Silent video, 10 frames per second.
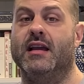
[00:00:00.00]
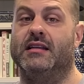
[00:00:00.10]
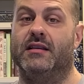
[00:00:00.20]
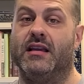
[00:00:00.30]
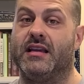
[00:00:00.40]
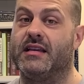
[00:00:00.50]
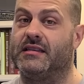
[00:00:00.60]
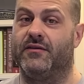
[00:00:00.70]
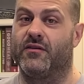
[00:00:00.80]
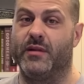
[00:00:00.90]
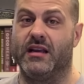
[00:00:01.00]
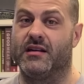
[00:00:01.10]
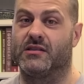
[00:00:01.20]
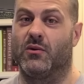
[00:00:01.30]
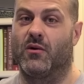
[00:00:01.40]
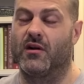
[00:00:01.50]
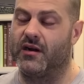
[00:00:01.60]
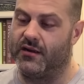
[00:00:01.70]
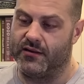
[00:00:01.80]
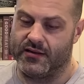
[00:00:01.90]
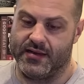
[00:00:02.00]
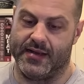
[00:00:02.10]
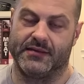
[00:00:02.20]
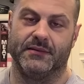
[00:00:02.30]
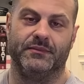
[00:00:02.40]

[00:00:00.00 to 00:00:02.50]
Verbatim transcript: Is it easy for me and does it work? Yes.